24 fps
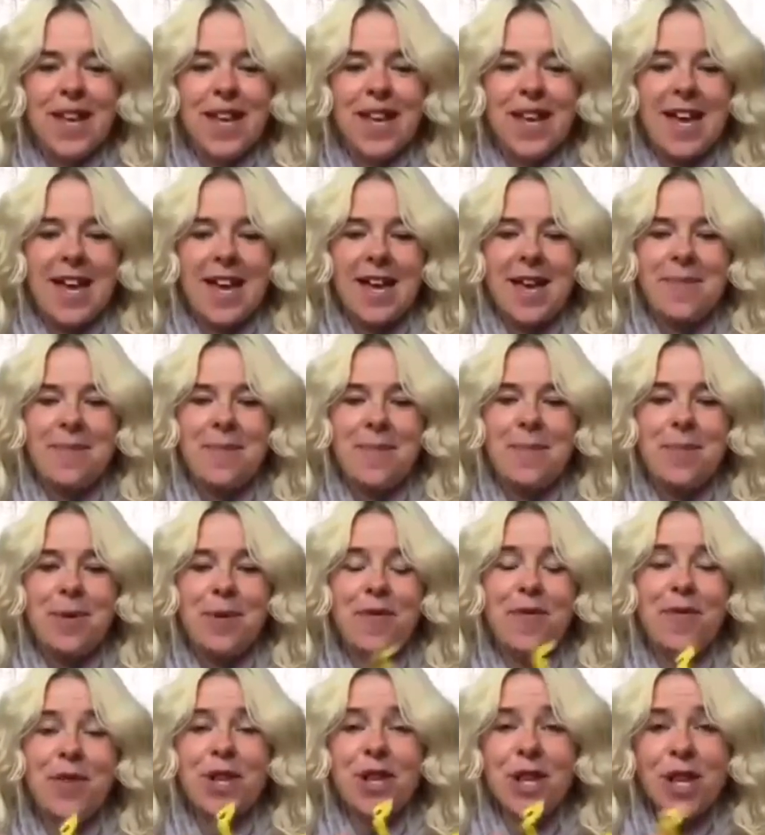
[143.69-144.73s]
But
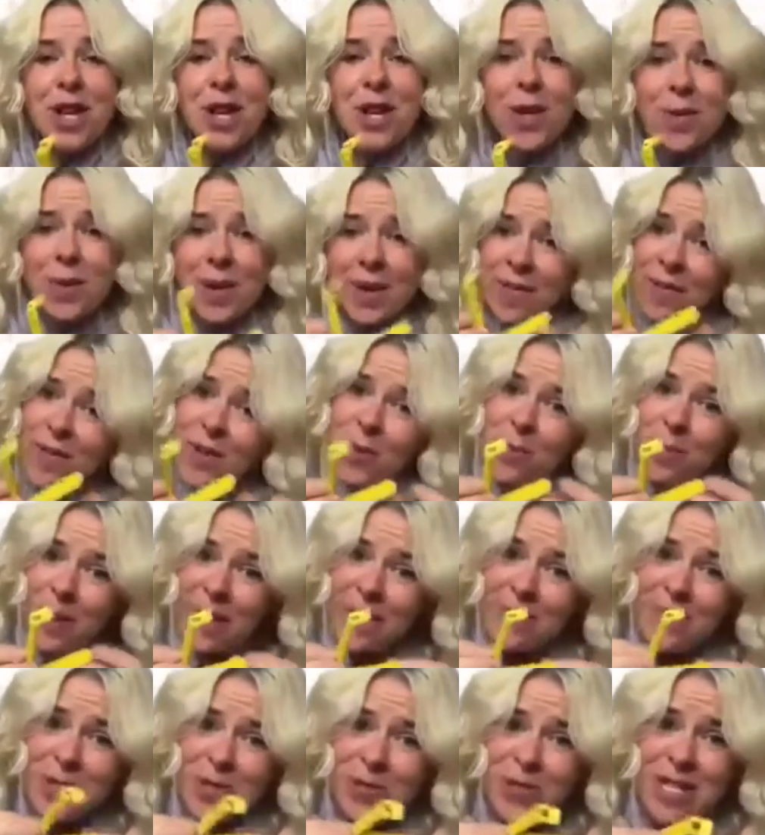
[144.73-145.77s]
for you, if your
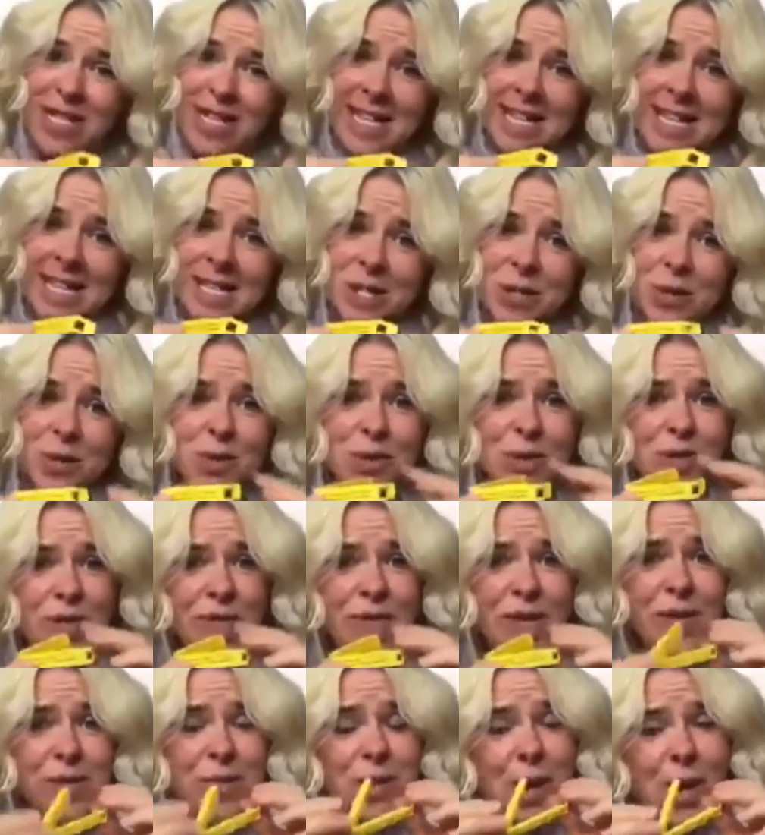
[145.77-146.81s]
baby's really little, just for
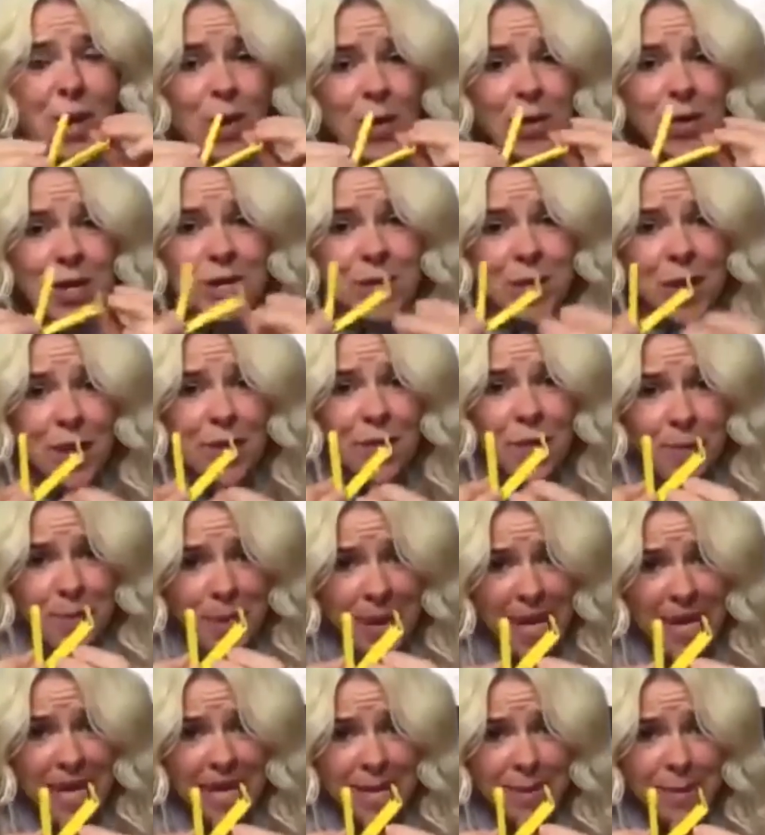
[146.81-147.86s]
you to hold this over
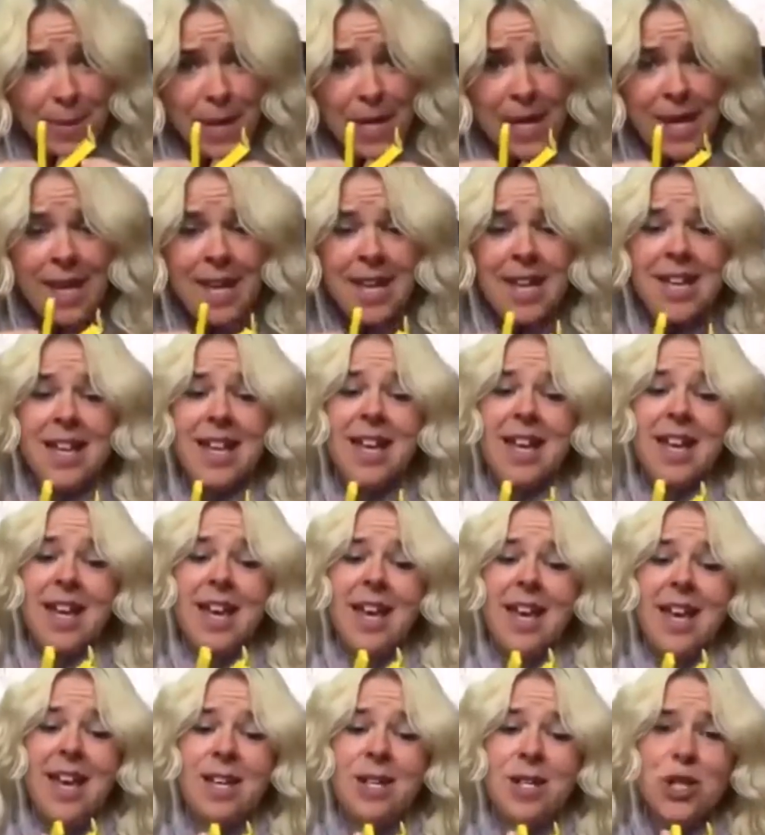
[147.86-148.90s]
baby
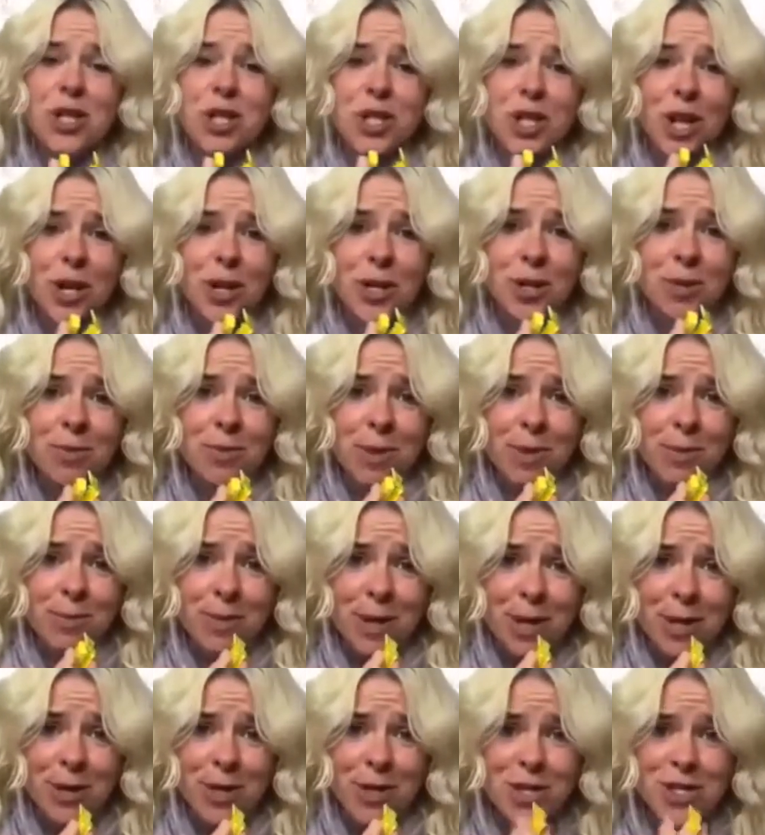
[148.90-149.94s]
and show them the
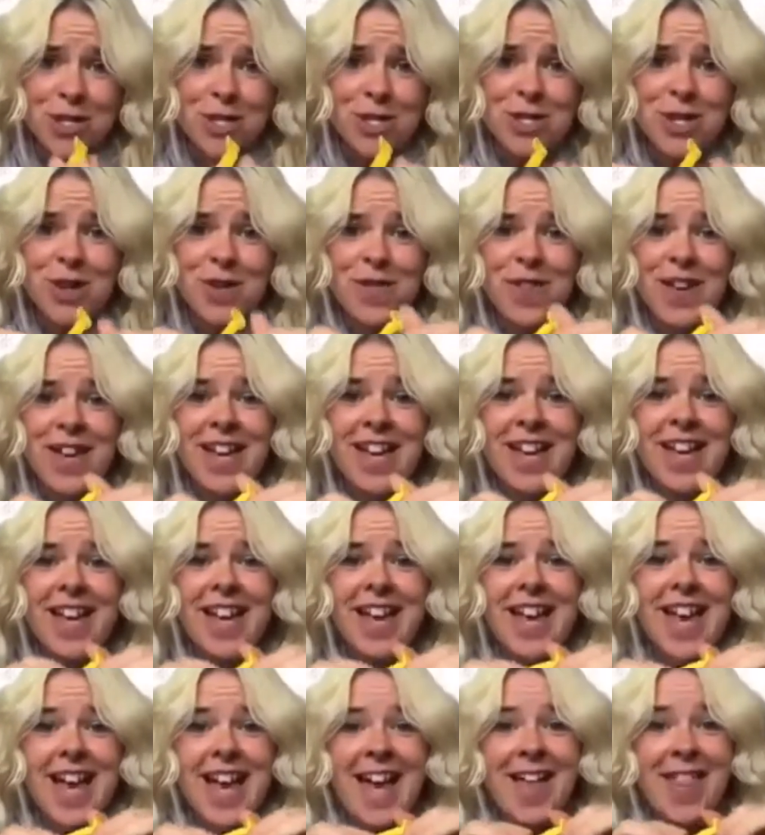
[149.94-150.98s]
motions of it
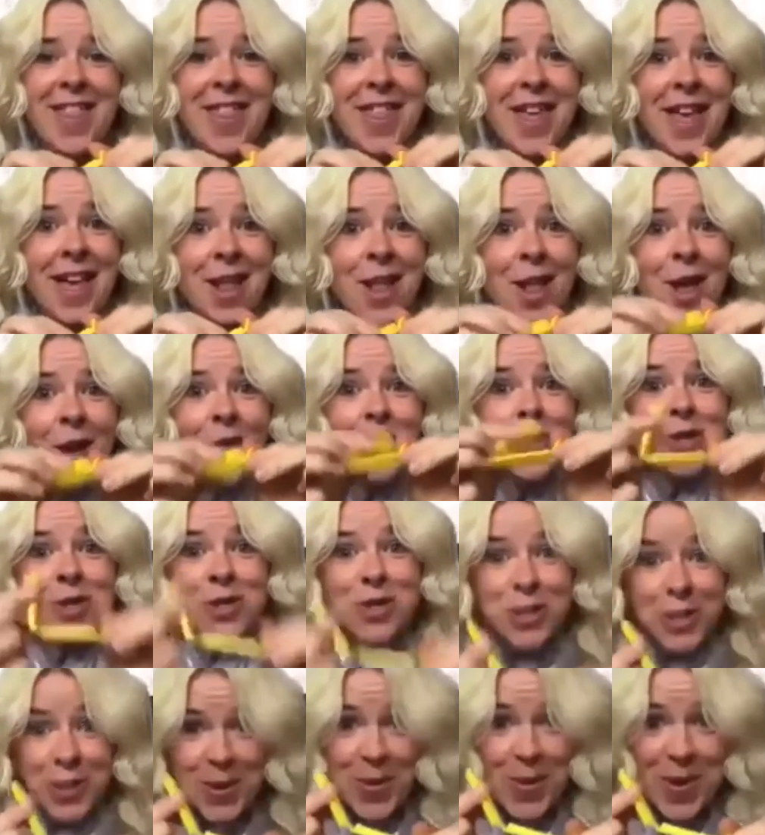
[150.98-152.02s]
and then
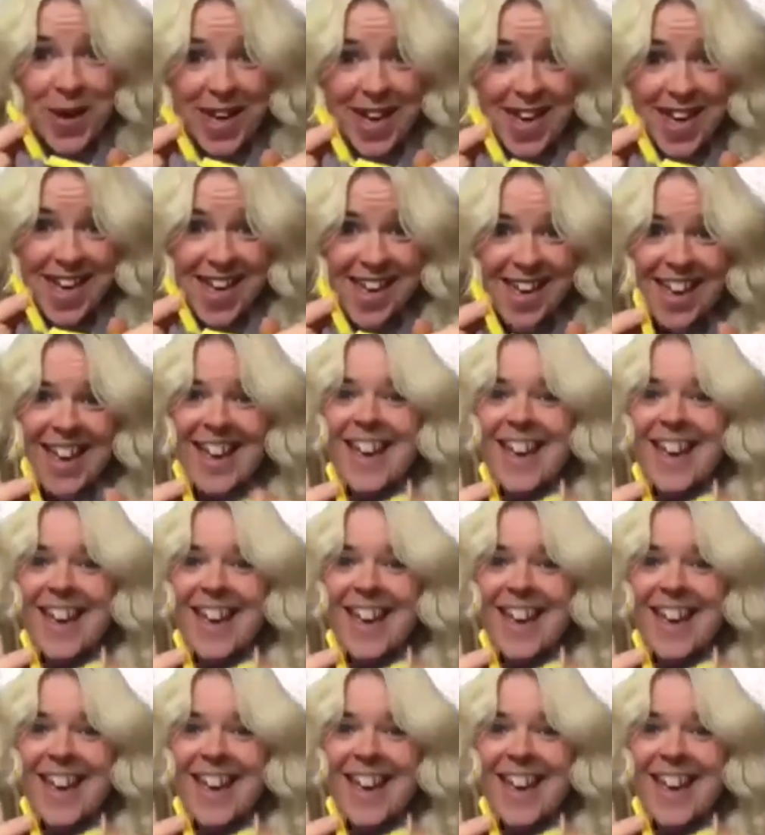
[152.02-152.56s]
undo it.